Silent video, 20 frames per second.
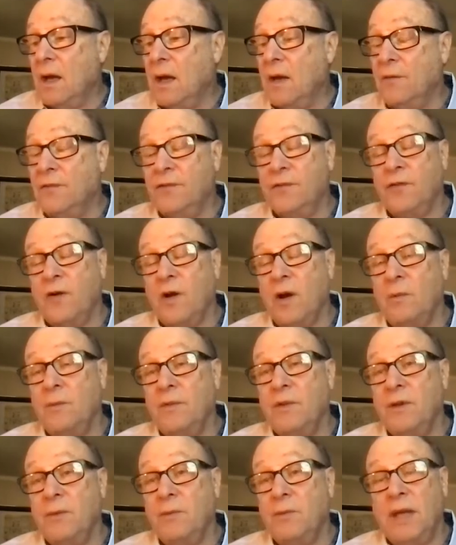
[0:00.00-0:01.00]

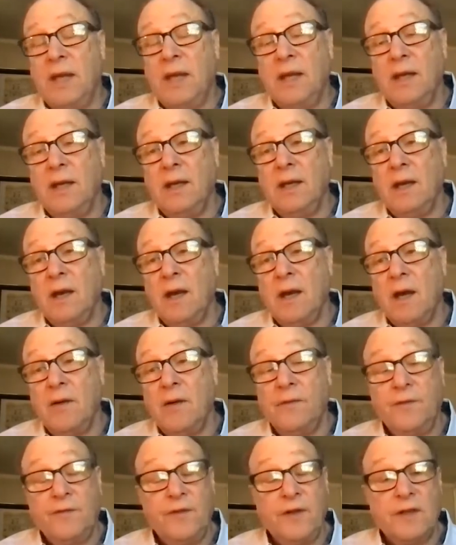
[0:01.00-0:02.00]
from the beginning
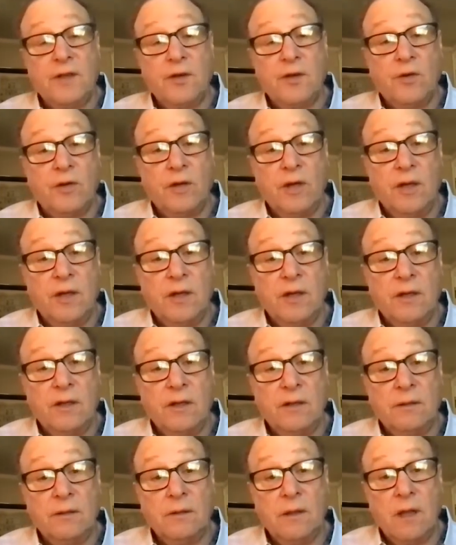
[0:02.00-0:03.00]
of fiscal
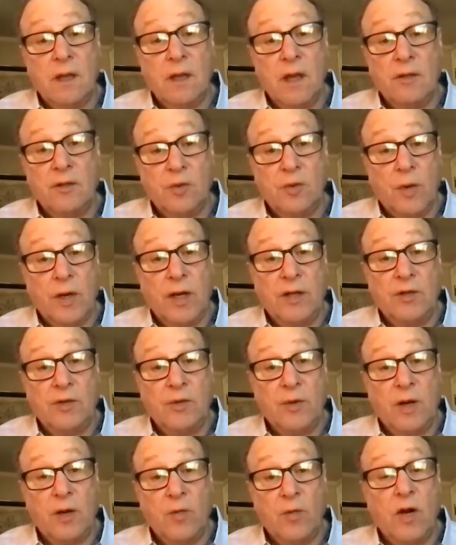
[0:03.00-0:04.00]
year
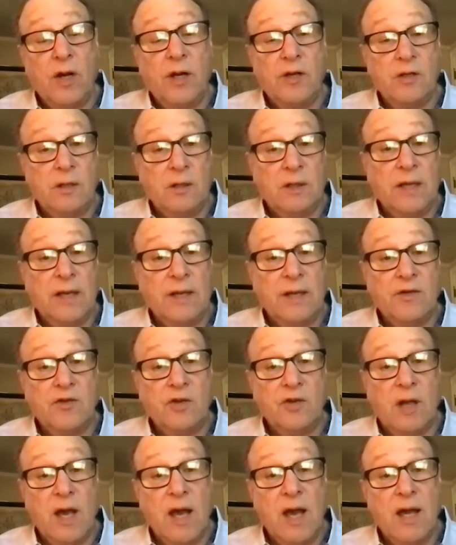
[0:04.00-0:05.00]
2021 in last
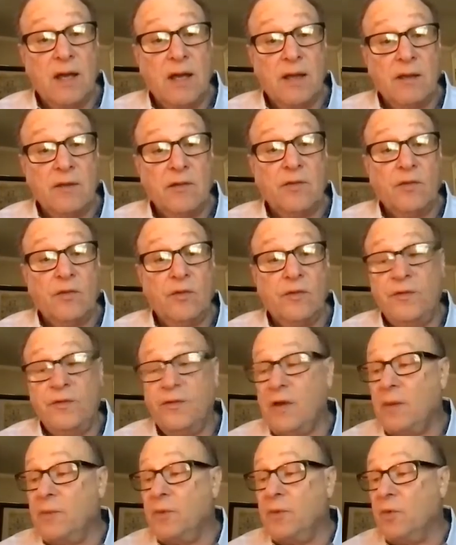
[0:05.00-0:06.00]
July through
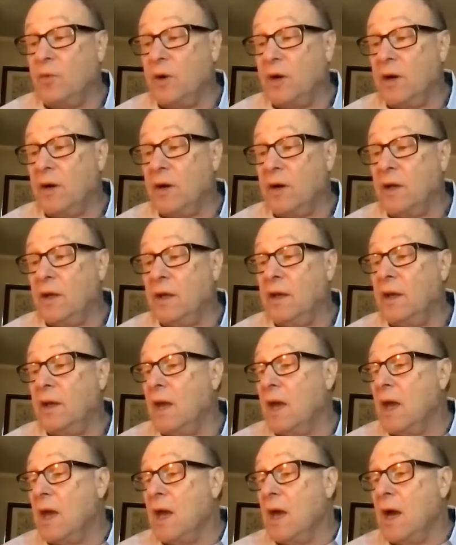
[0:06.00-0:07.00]
February,
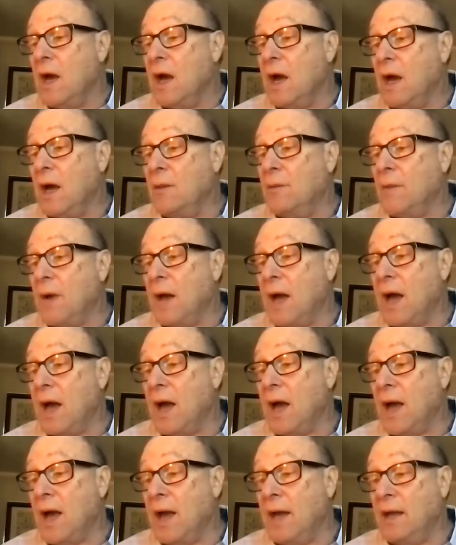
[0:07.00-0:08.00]

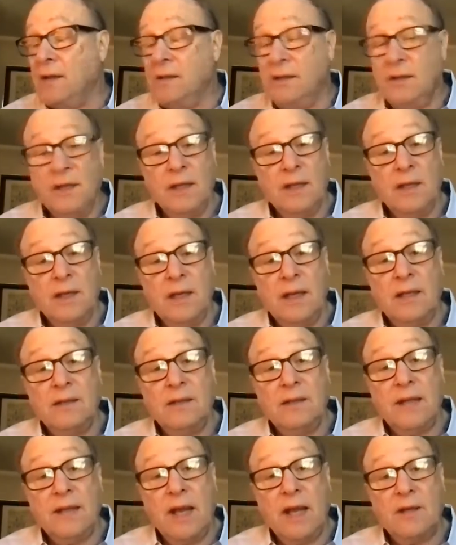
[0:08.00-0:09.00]
I did
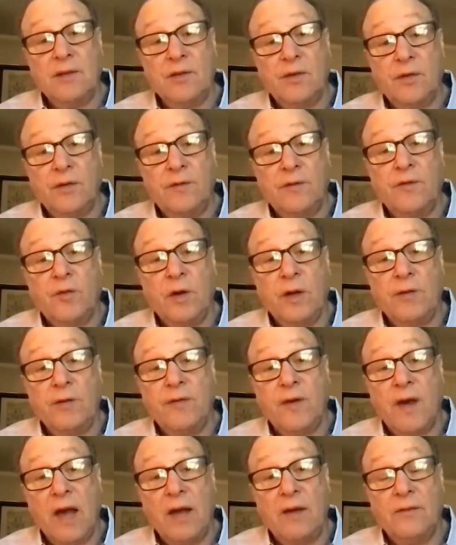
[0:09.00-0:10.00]
intakes on
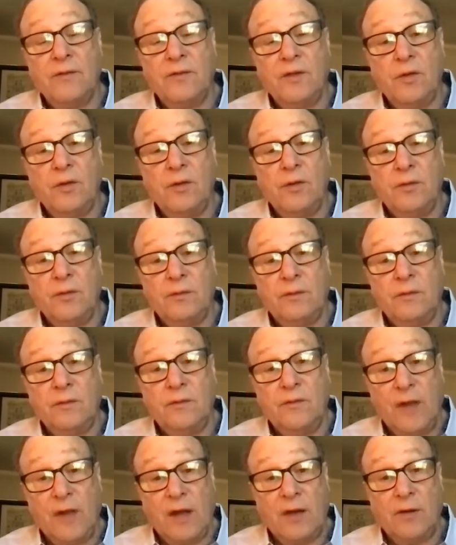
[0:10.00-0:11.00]
45 new
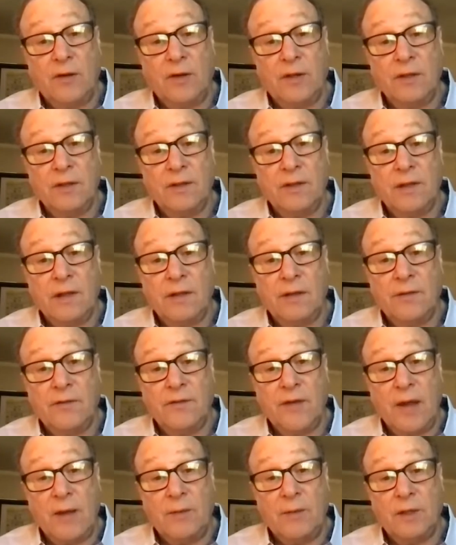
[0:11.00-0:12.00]
veterans and their
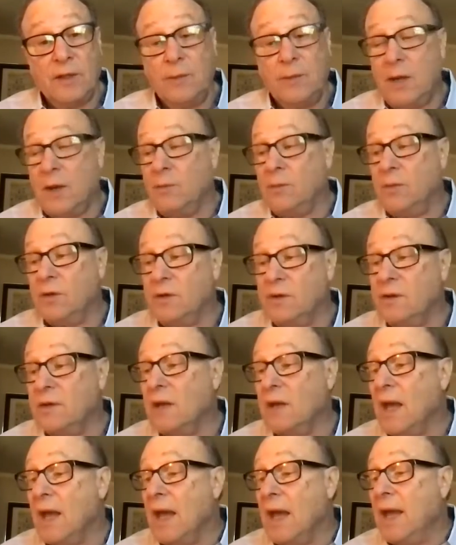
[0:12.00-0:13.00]
family members
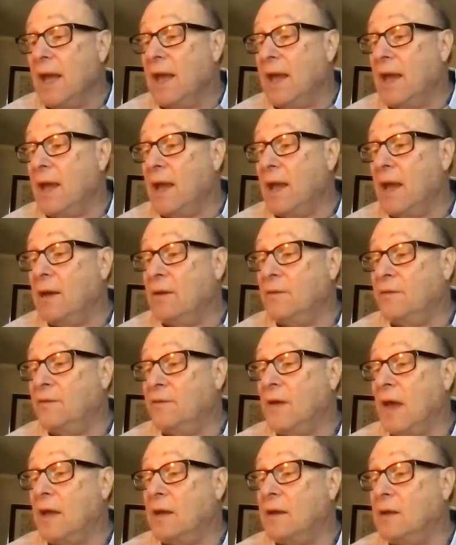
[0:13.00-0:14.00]
and
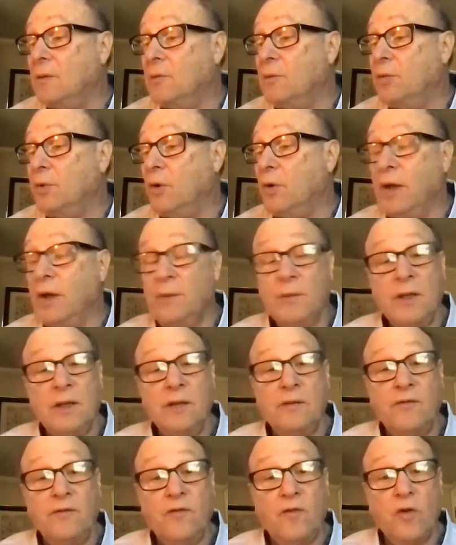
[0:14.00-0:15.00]
found
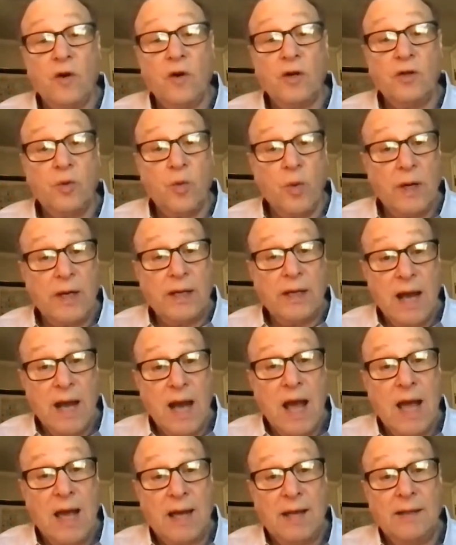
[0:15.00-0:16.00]
employment for
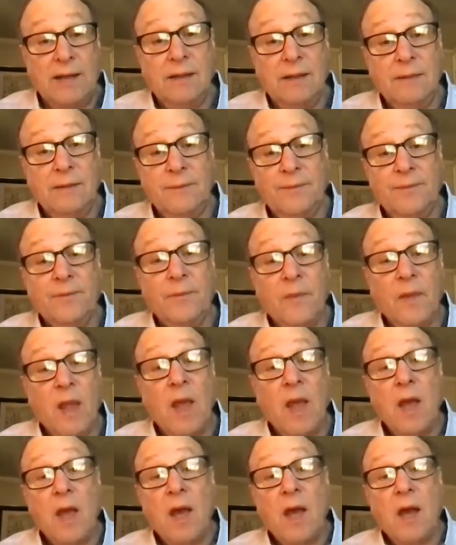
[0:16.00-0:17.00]
29
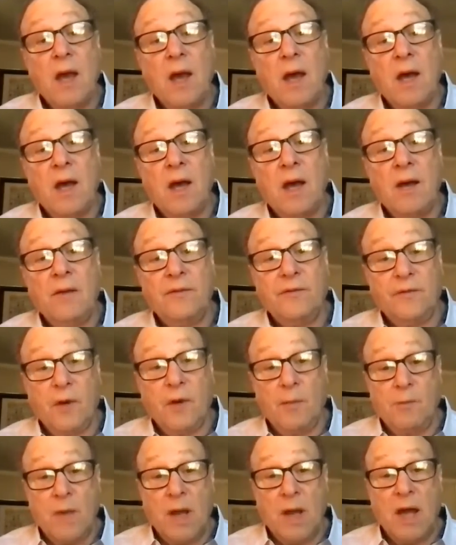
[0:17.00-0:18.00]

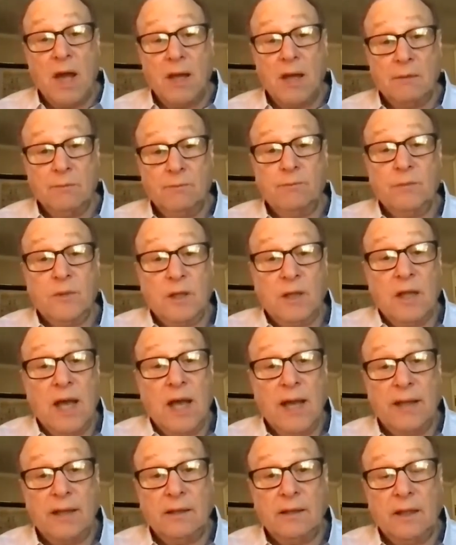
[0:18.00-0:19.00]
from my
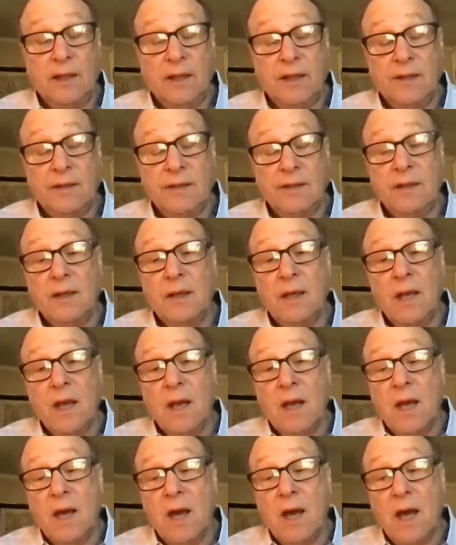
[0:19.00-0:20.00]
client list.
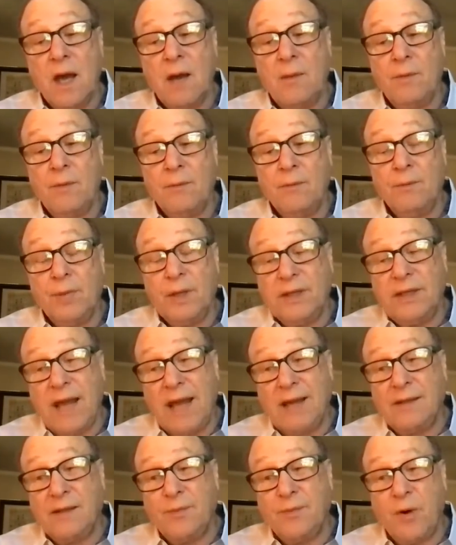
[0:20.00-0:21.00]
But
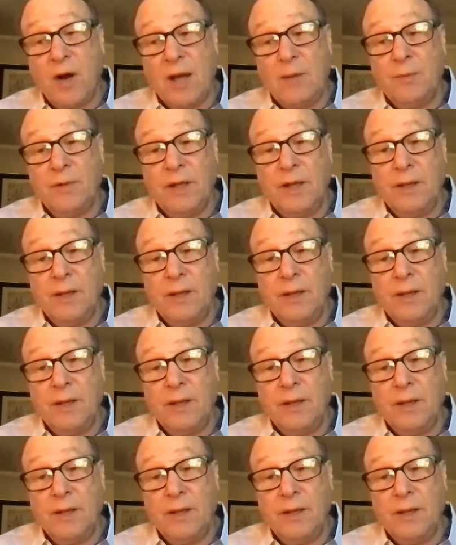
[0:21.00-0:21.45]
that's probably